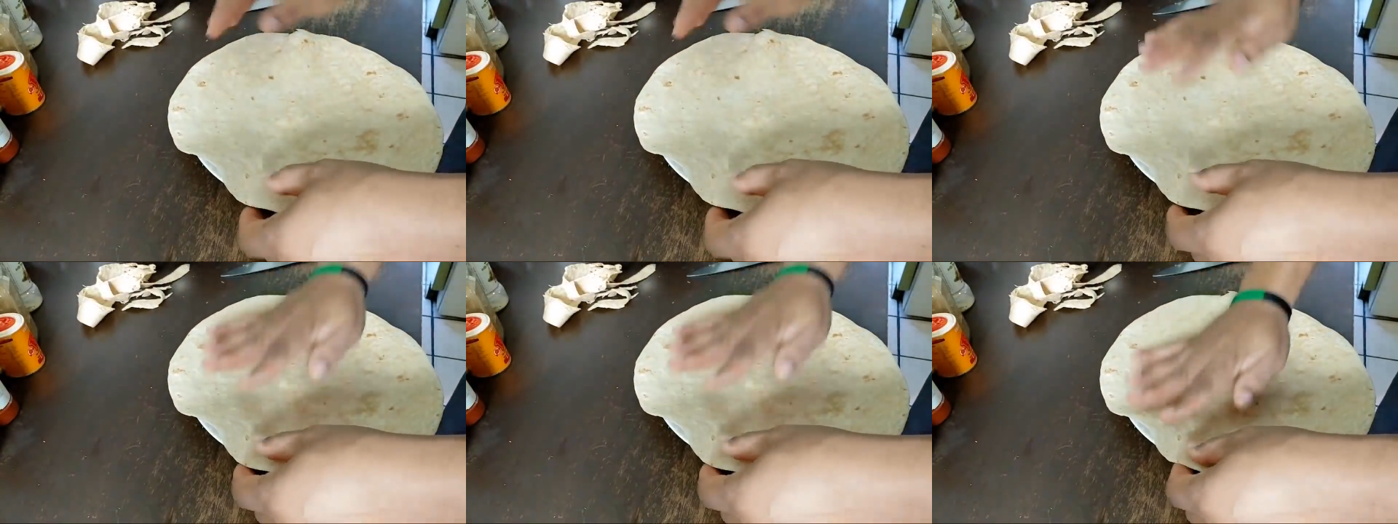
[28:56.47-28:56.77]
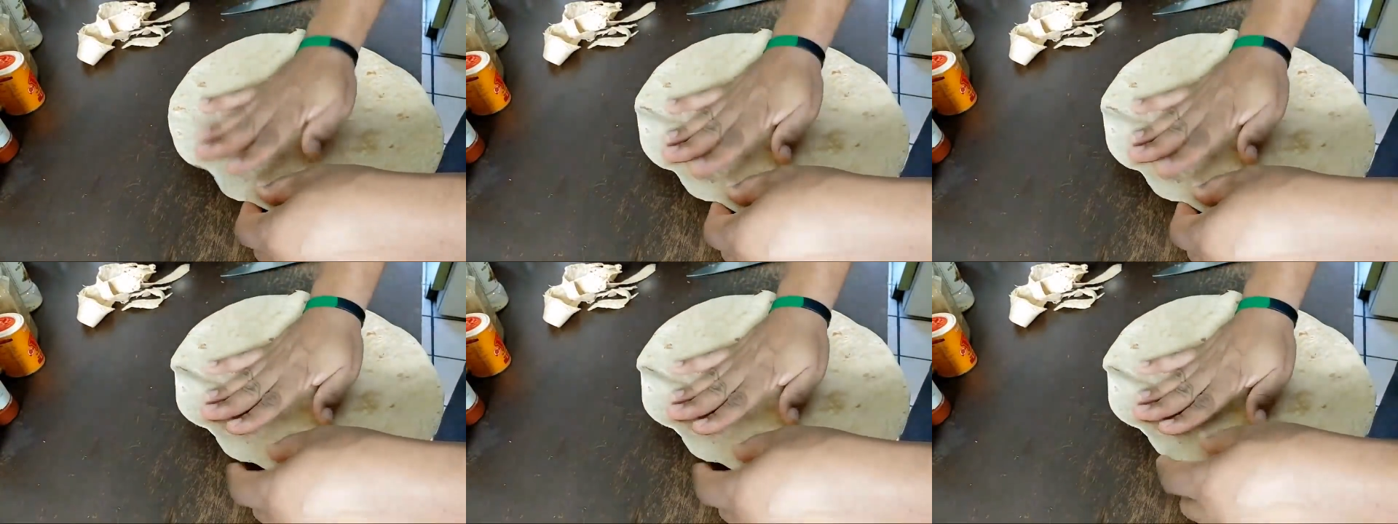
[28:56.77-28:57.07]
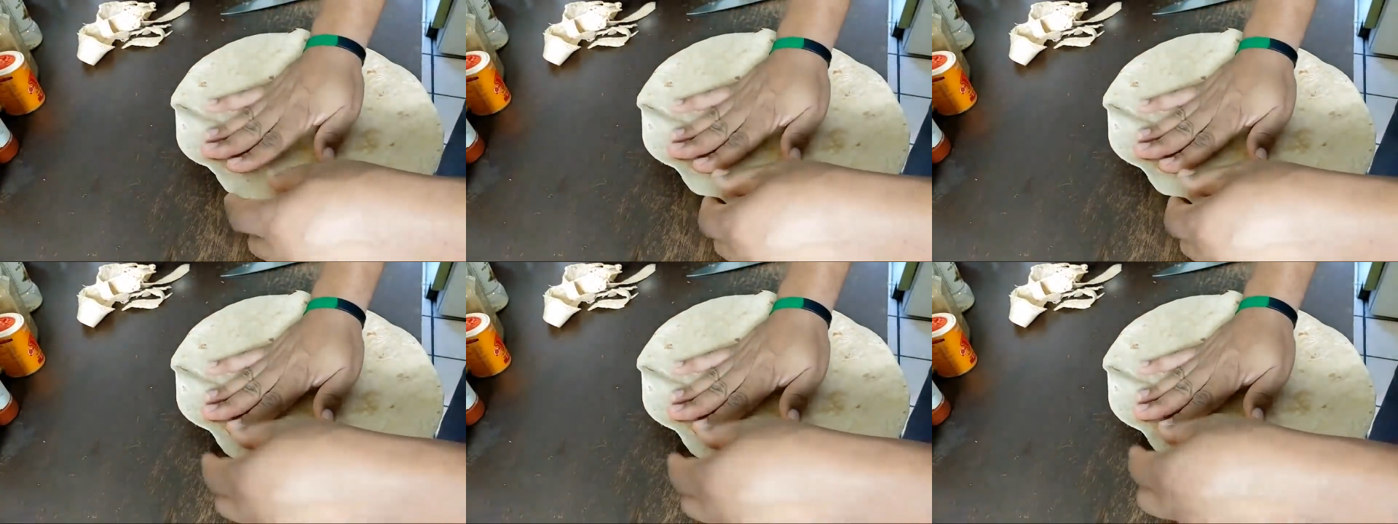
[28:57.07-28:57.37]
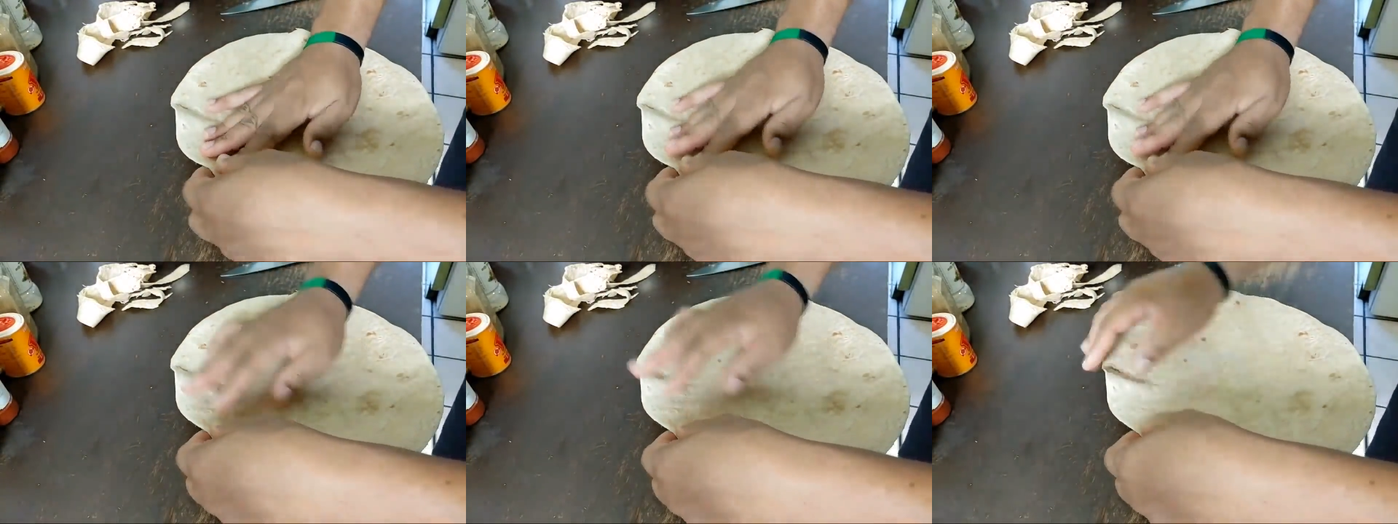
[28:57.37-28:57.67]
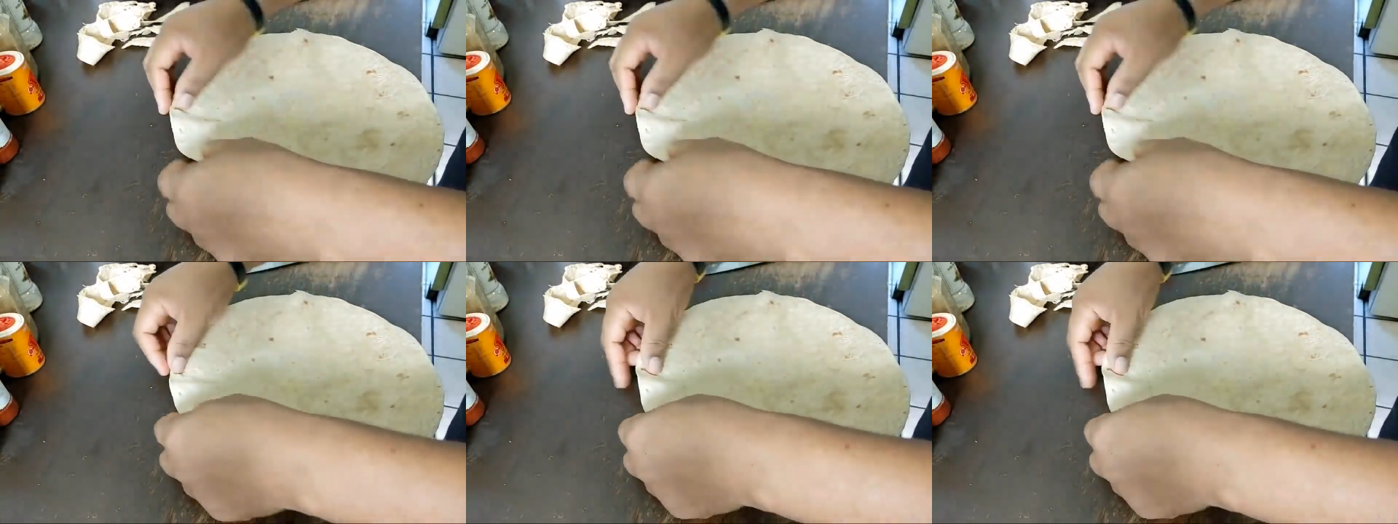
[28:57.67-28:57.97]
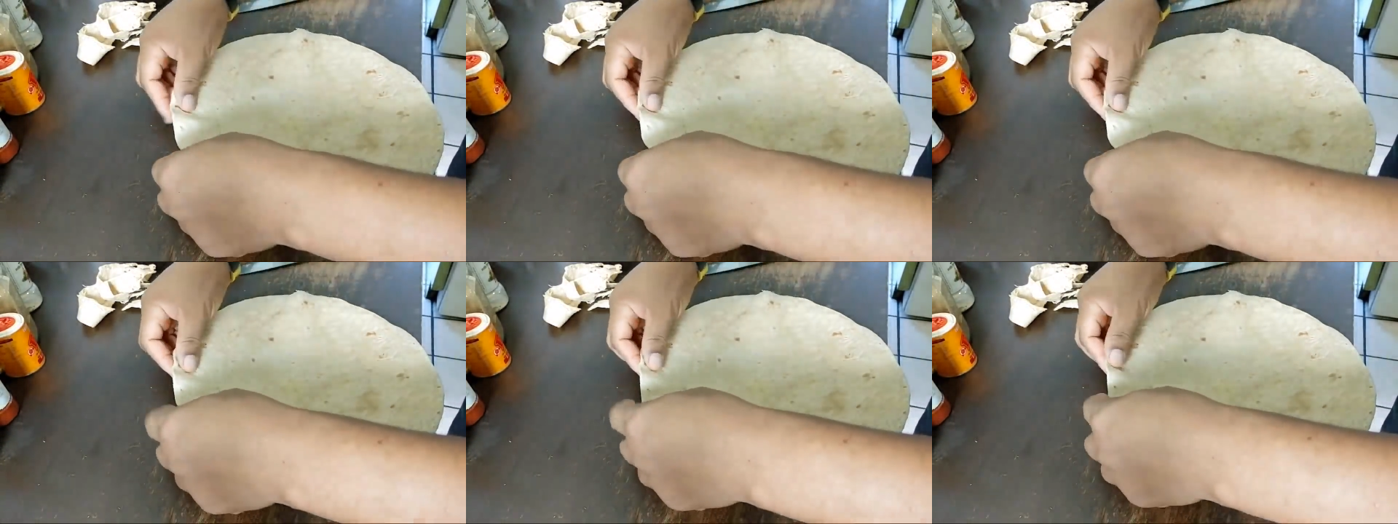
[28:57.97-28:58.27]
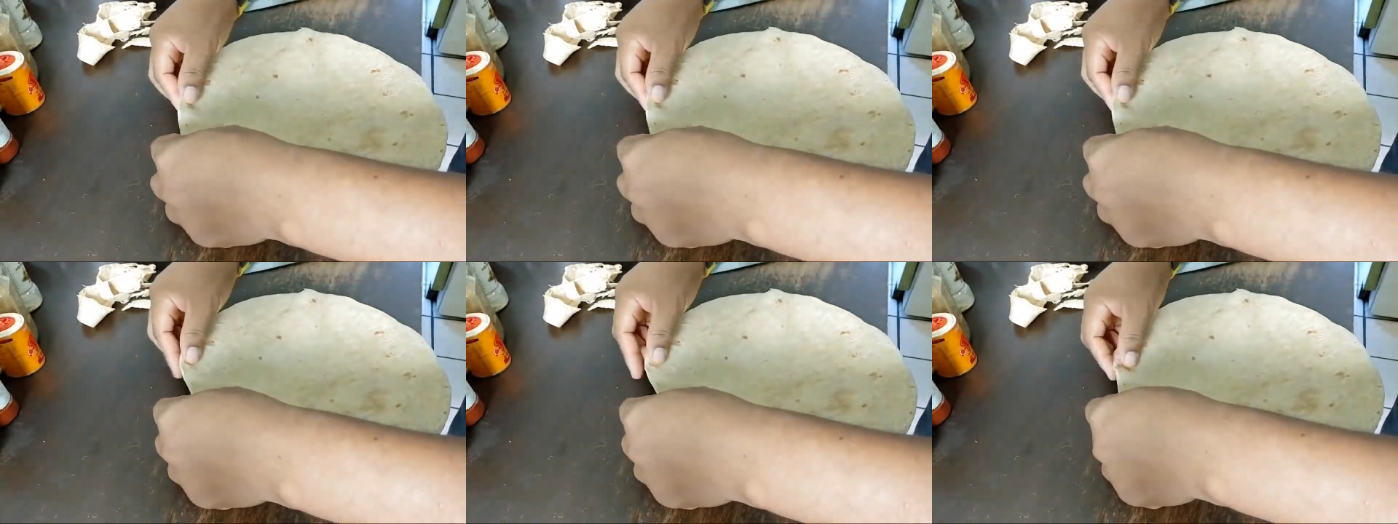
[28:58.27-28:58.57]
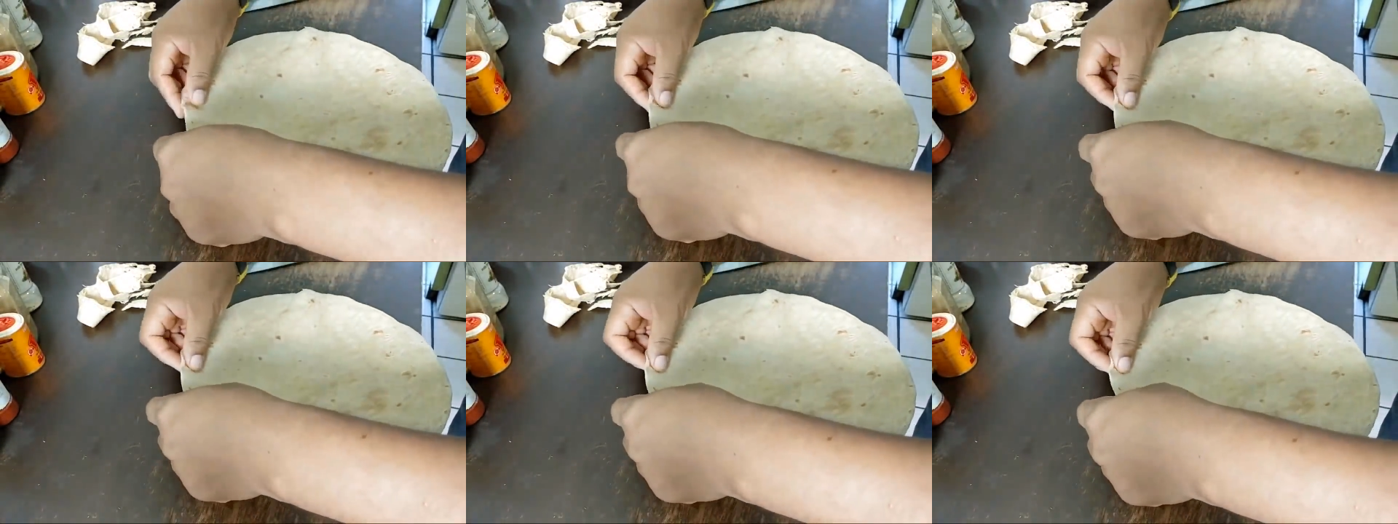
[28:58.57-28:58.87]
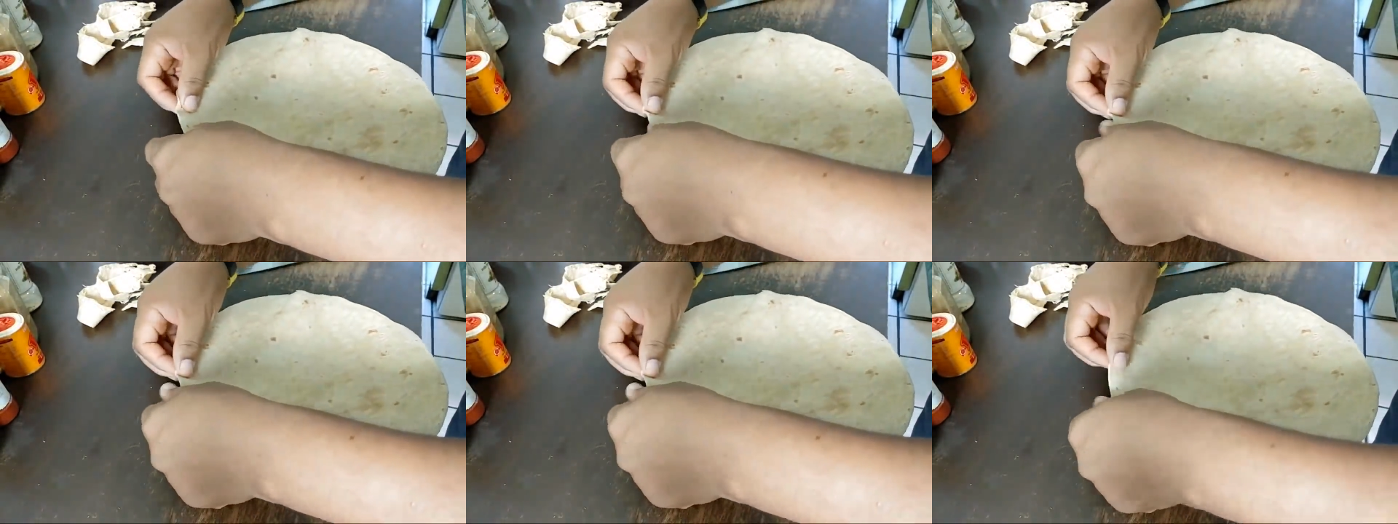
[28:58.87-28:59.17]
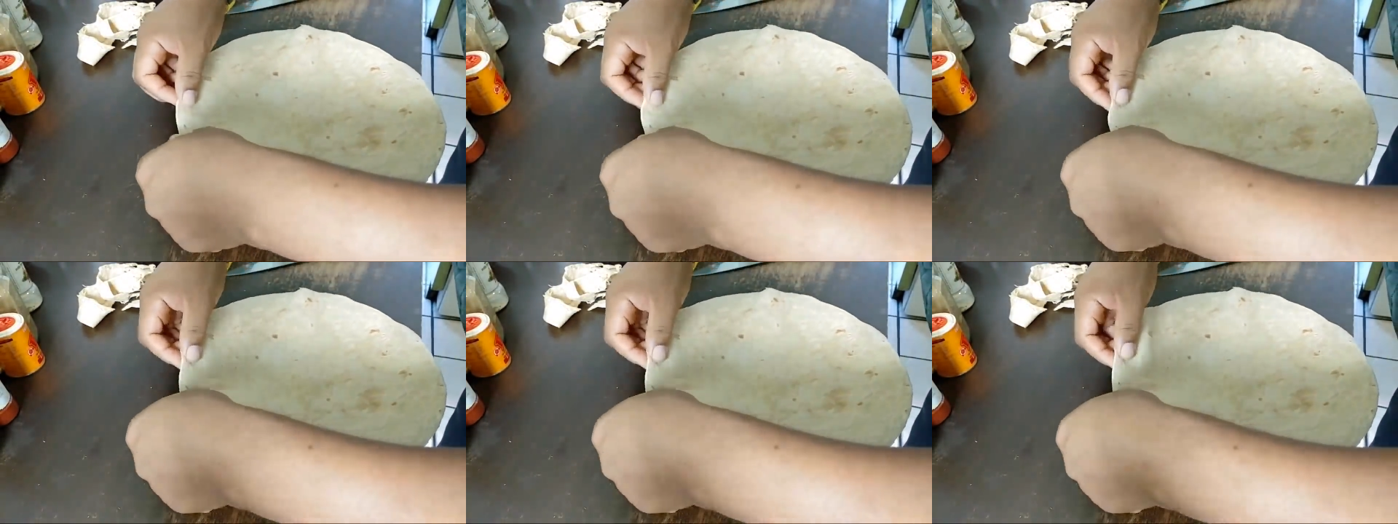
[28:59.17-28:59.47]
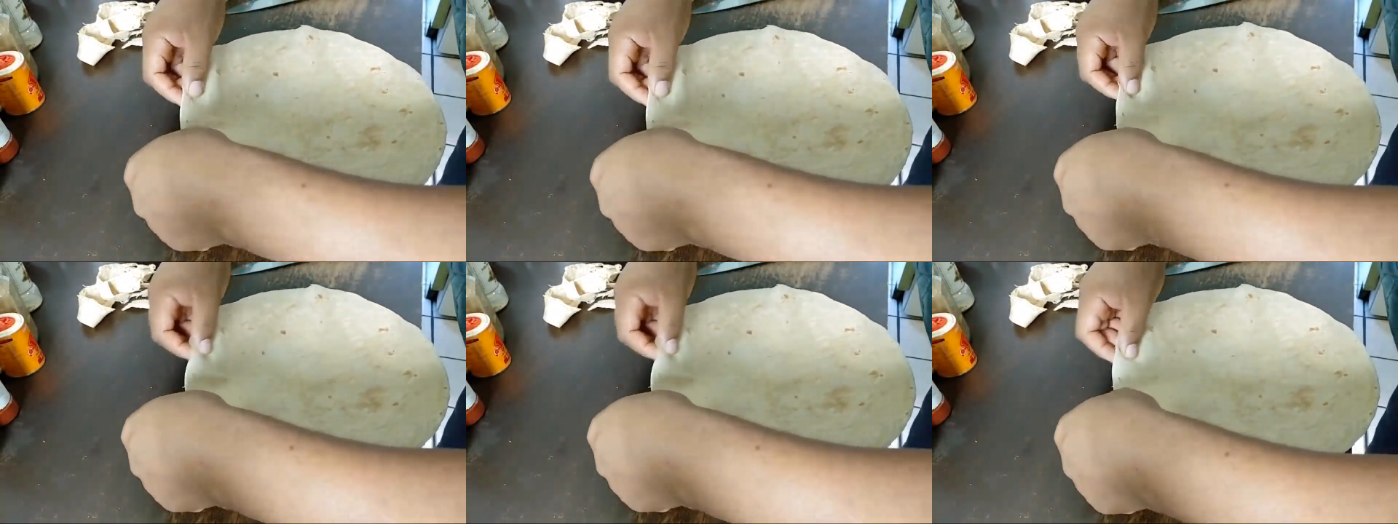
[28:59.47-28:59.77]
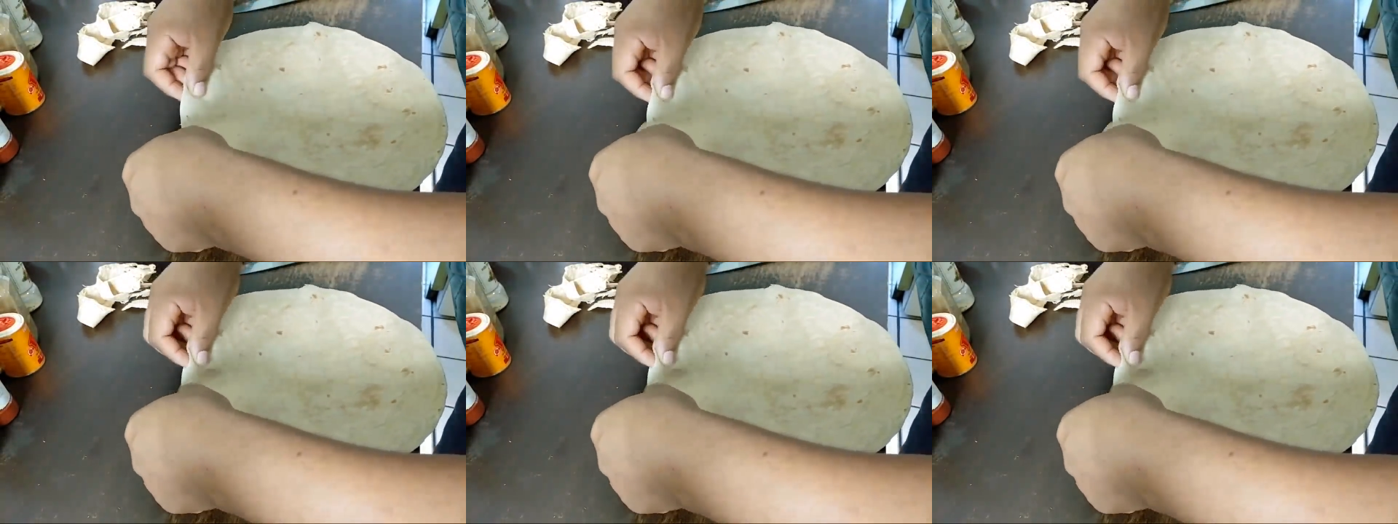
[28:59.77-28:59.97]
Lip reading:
Nobody's mouth can be seen.